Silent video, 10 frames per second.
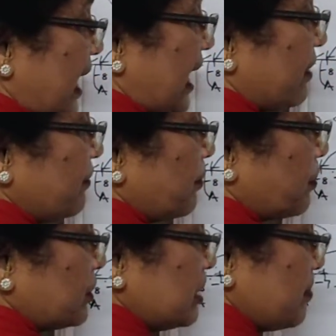have
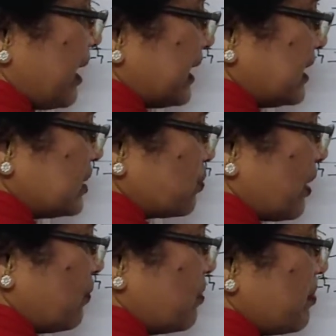put the minus,
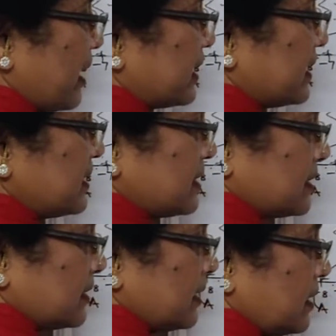one of the minus